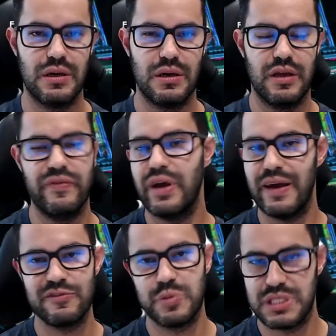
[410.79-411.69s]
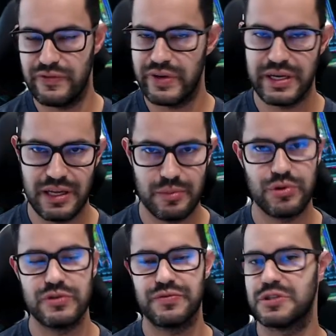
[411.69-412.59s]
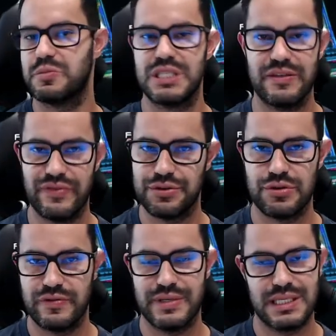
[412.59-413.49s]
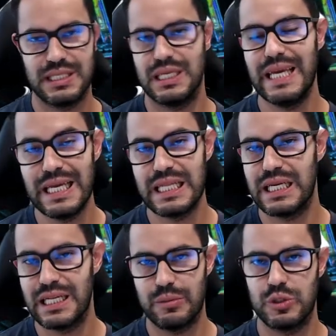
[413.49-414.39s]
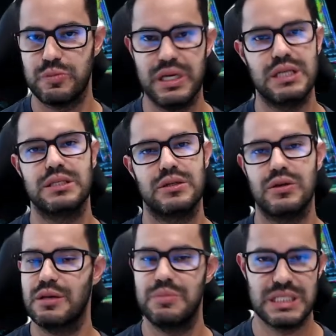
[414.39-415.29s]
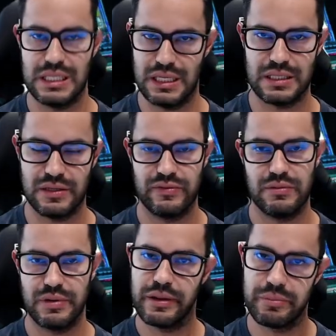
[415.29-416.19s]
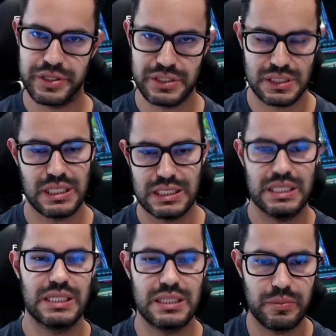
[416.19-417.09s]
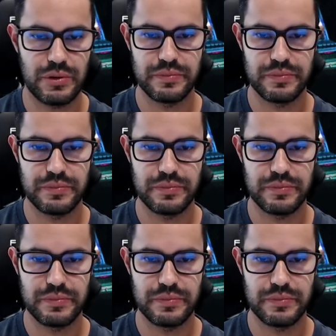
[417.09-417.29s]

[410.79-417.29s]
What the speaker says: If you have specific labels for specific services in that namespace, you can be selective, right? But just as an example.